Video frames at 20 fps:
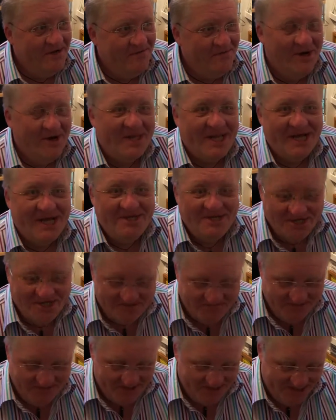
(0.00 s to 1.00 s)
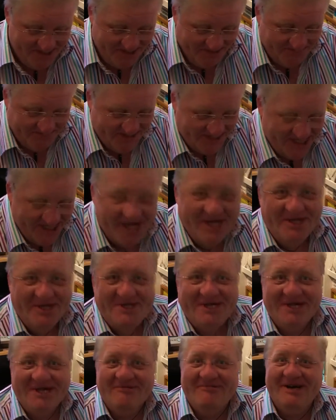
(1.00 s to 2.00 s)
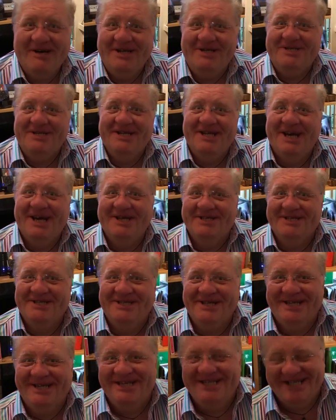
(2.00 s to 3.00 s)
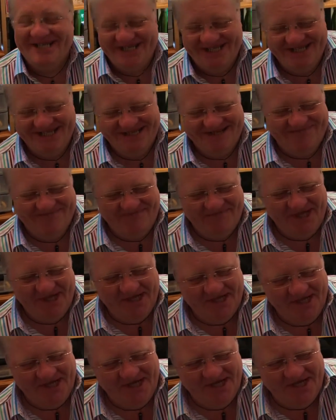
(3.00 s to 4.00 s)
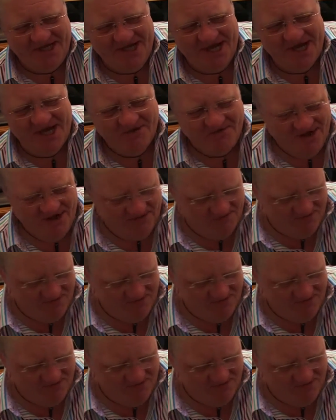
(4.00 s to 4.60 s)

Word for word: Well, that's just put this up to the 18 rating, hasn't Weekend it? holiday. Yes, we